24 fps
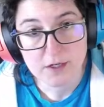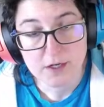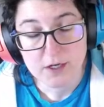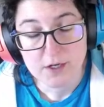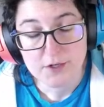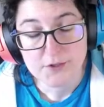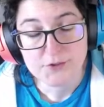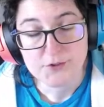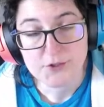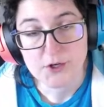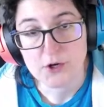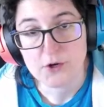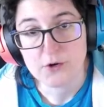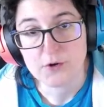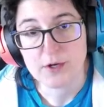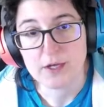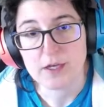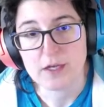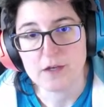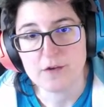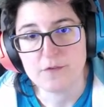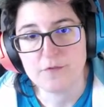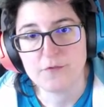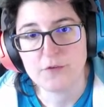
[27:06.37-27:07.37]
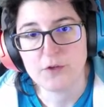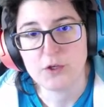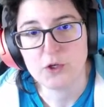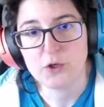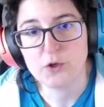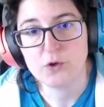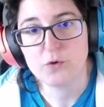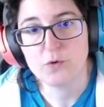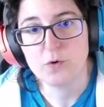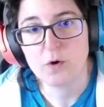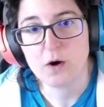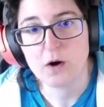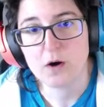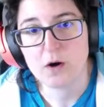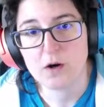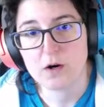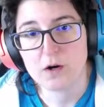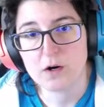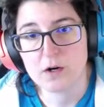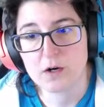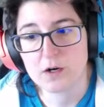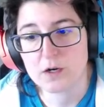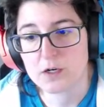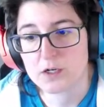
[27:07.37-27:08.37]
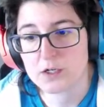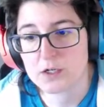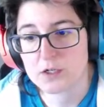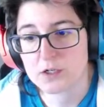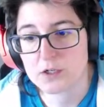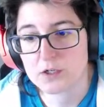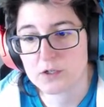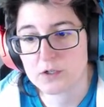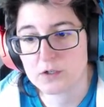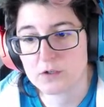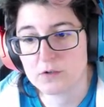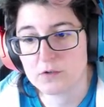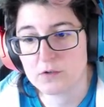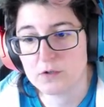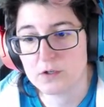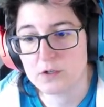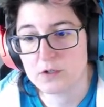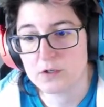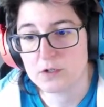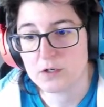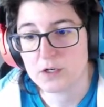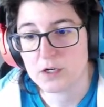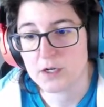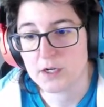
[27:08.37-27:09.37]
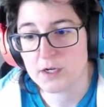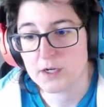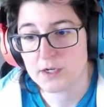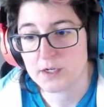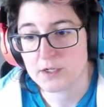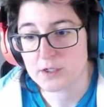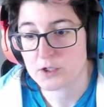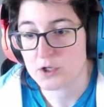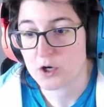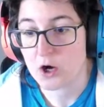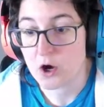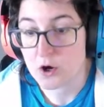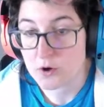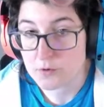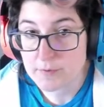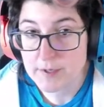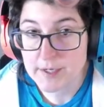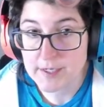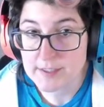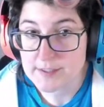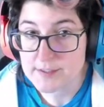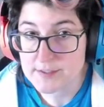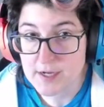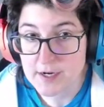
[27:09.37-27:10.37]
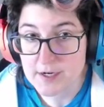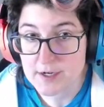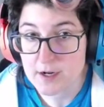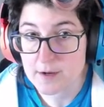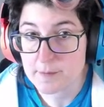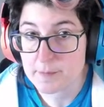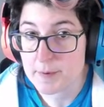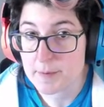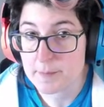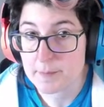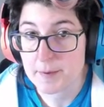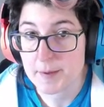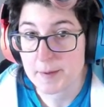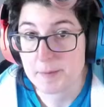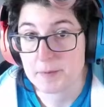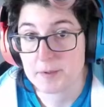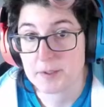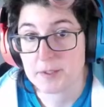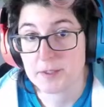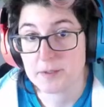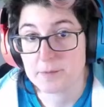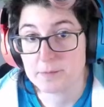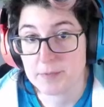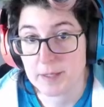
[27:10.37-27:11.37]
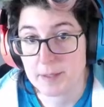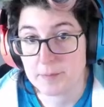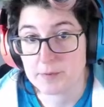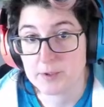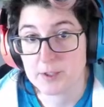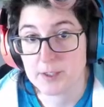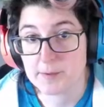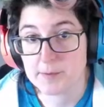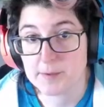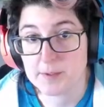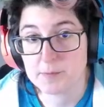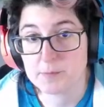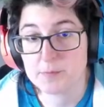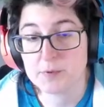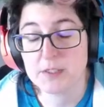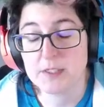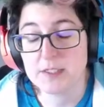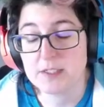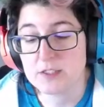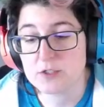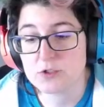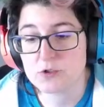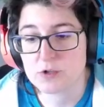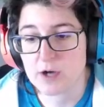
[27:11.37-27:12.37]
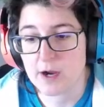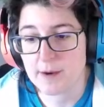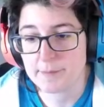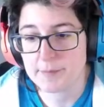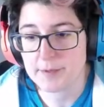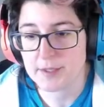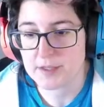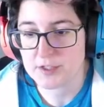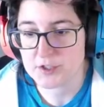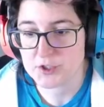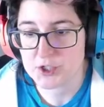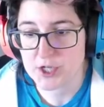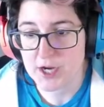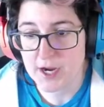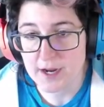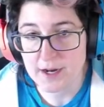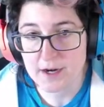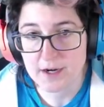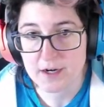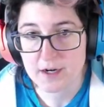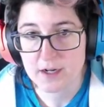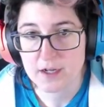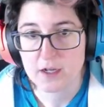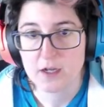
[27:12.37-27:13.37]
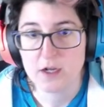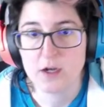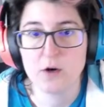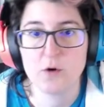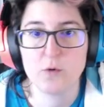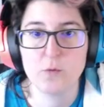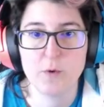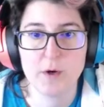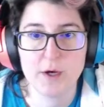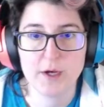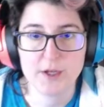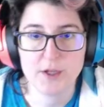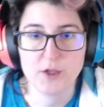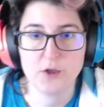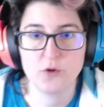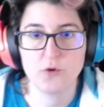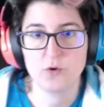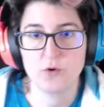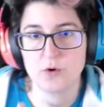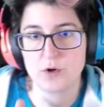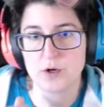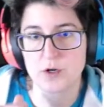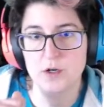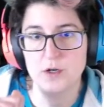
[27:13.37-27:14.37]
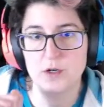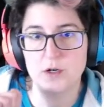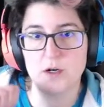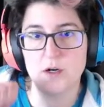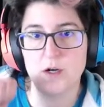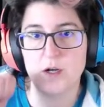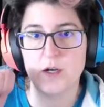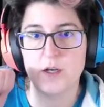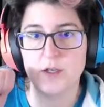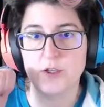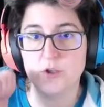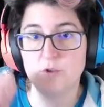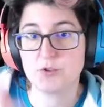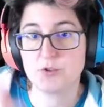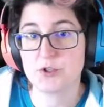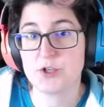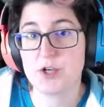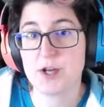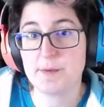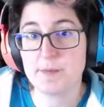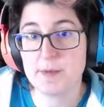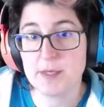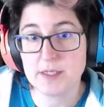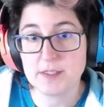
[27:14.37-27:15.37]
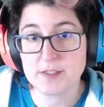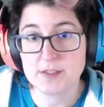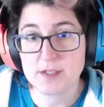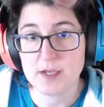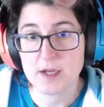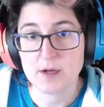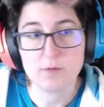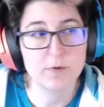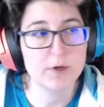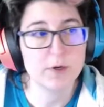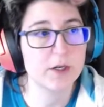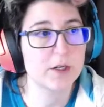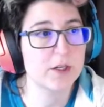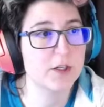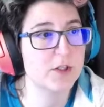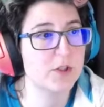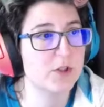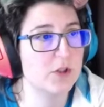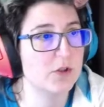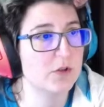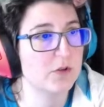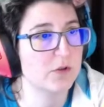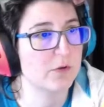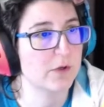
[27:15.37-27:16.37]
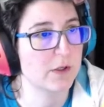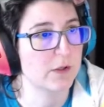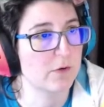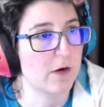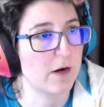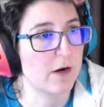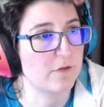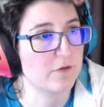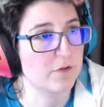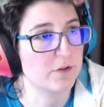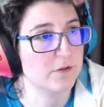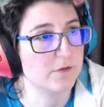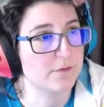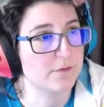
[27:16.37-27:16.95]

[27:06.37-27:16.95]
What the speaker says: So if you are already signed up on PaperDemon, please drop in the chat what your username is, and we're going to do a quick raffle.